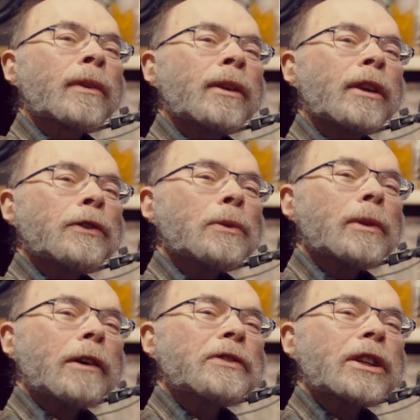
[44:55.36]
If you
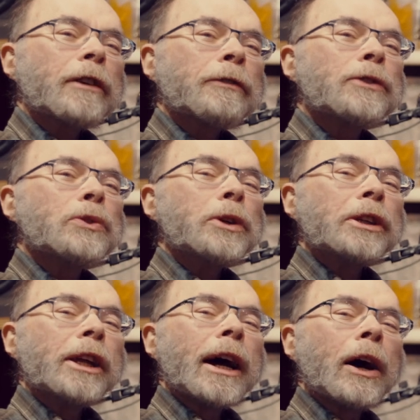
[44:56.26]
love stuff, do it
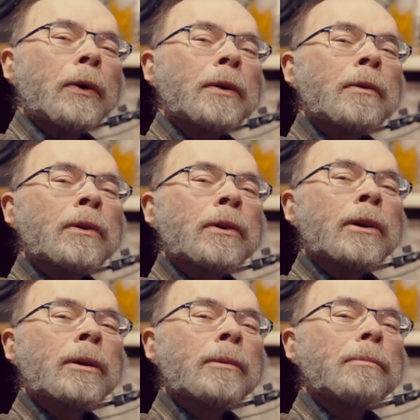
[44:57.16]
now,
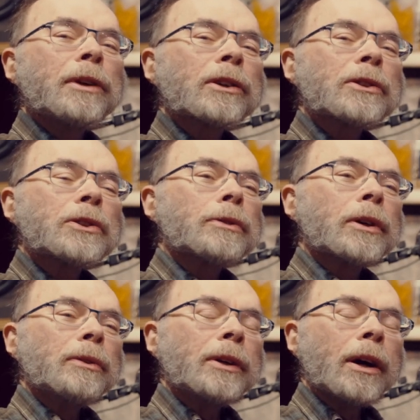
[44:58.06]
because you
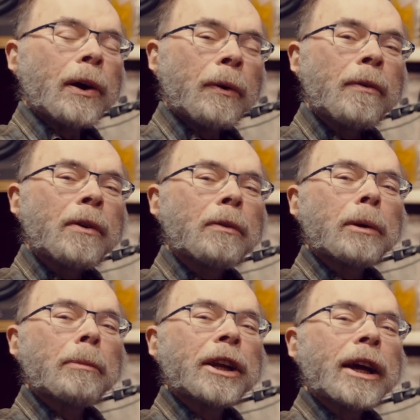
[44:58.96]
don't know
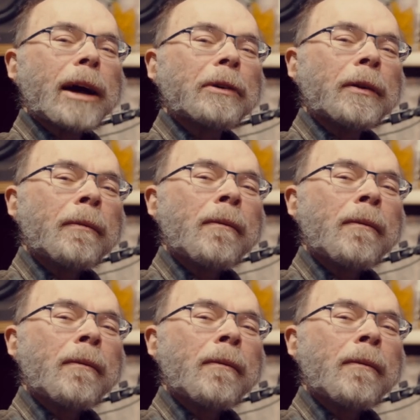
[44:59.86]
what might happen.